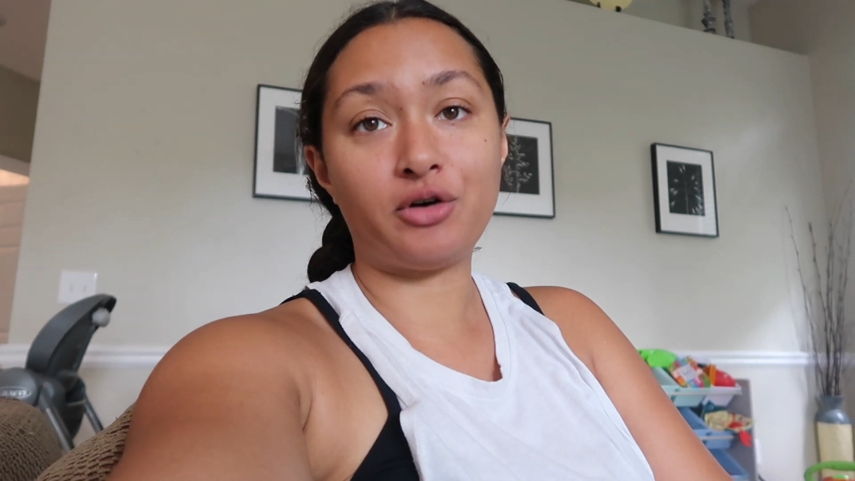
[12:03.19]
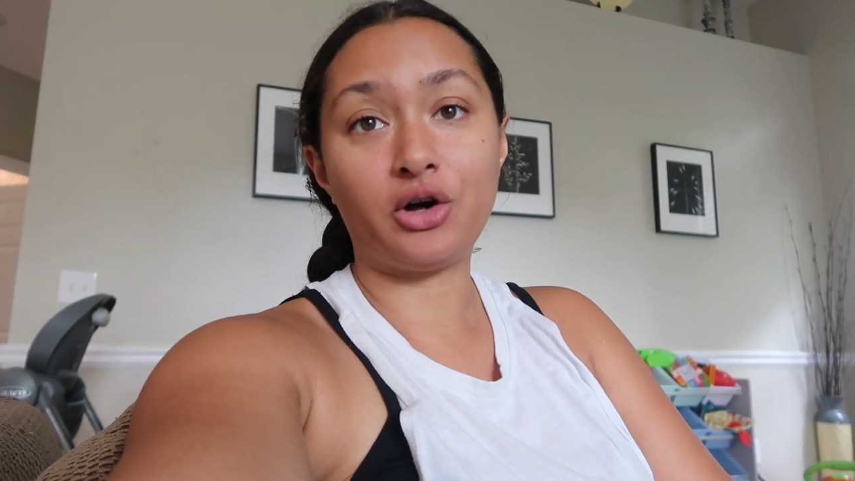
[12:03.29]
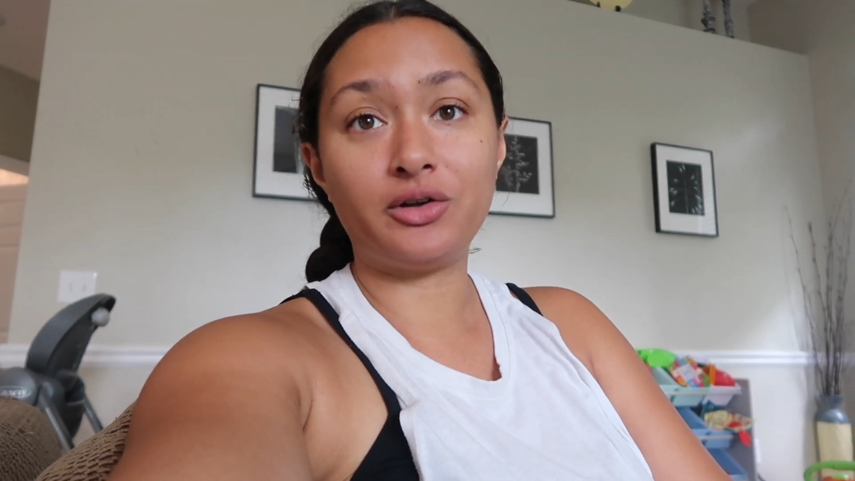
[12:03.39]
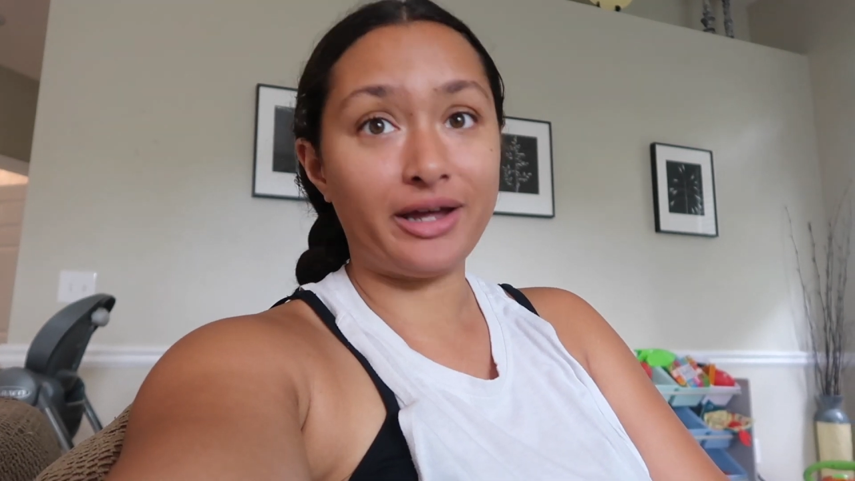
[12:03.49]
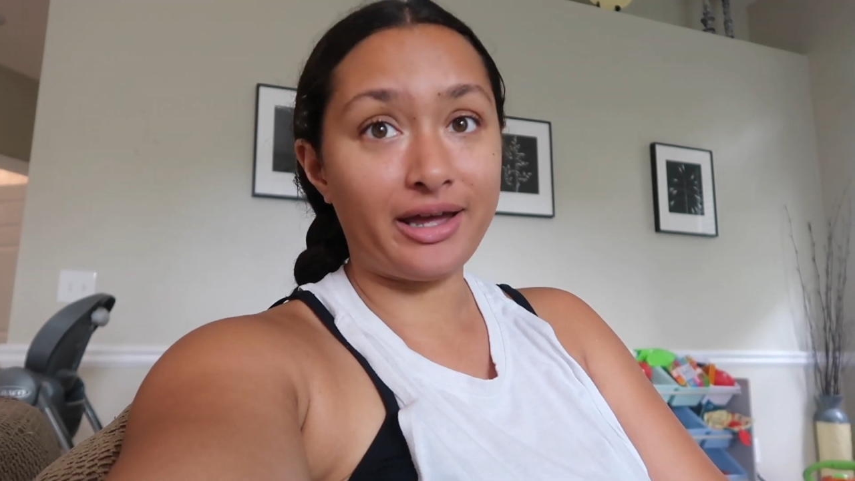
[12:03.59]

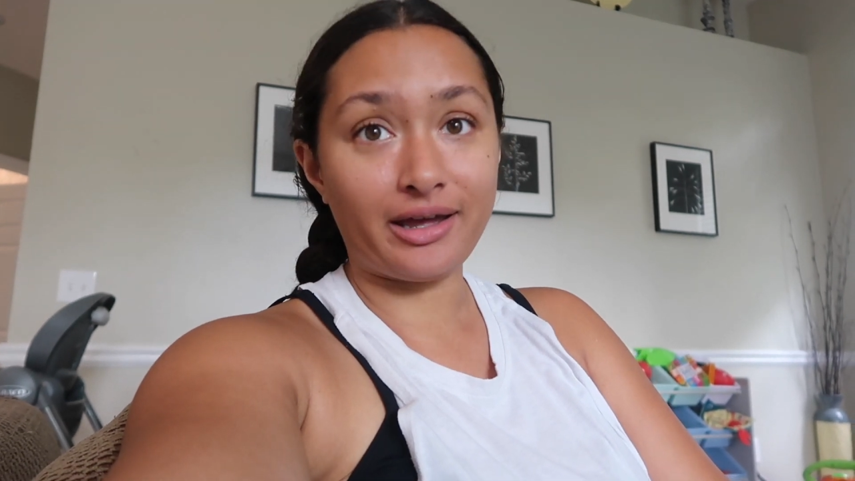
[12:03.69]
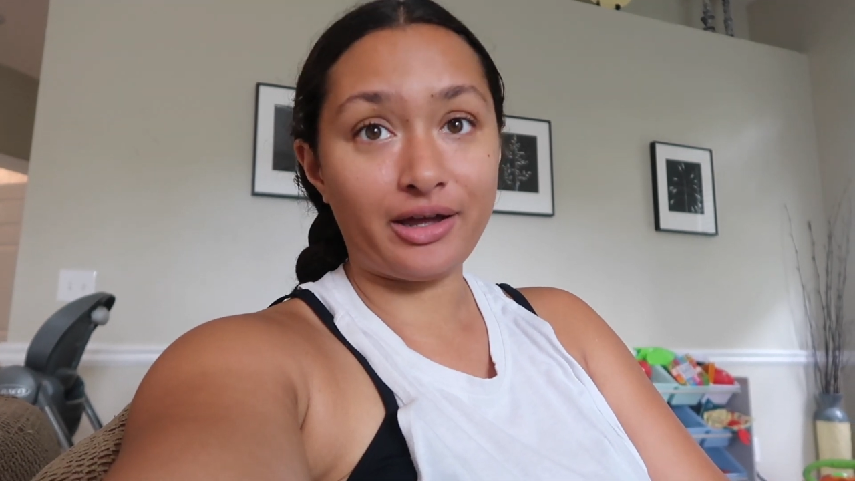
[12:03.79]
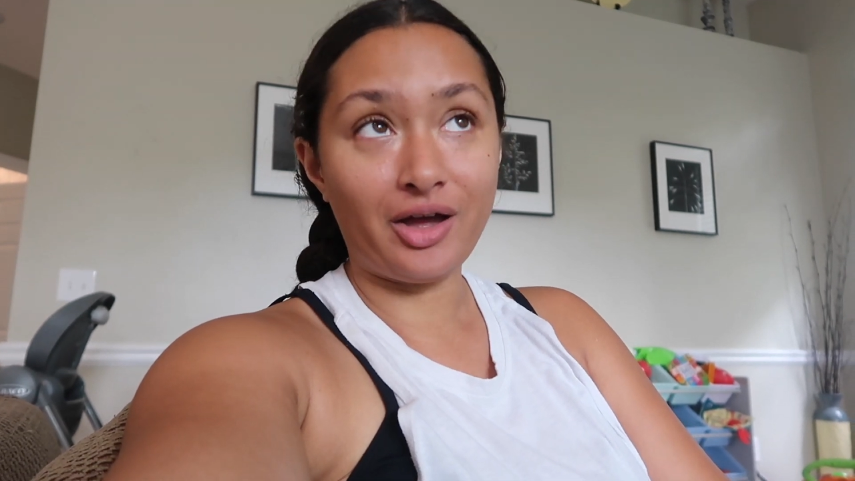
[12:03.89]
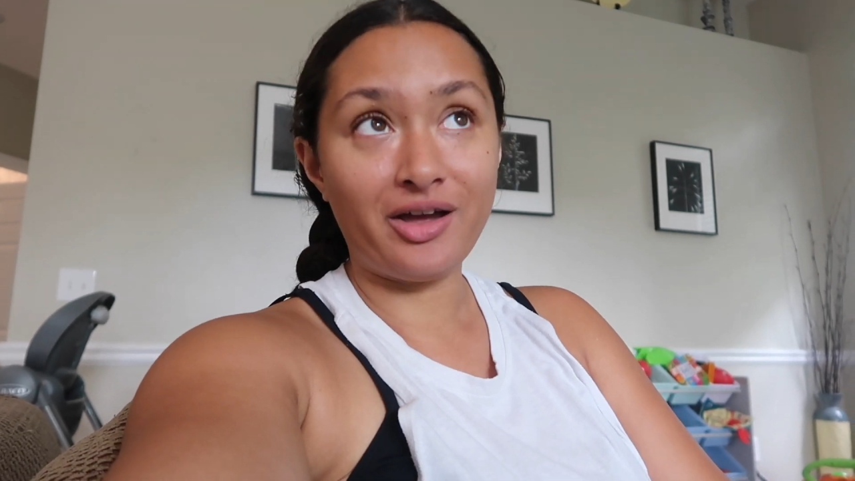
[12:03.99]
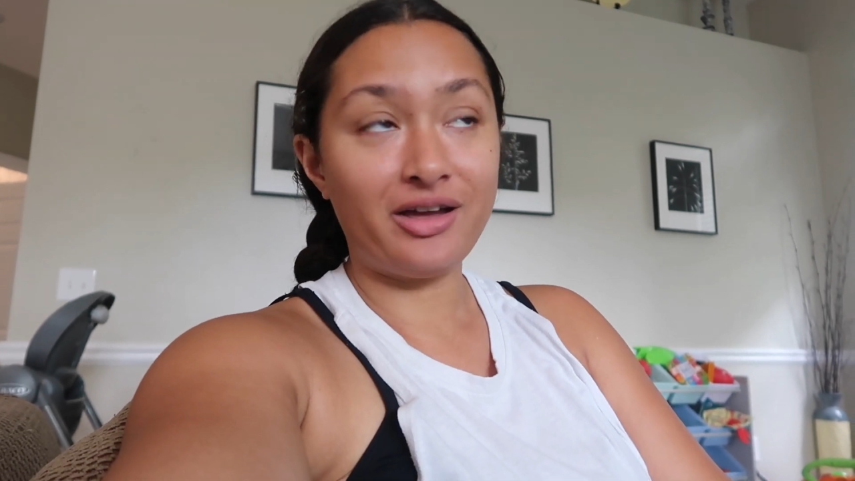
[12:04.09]
all day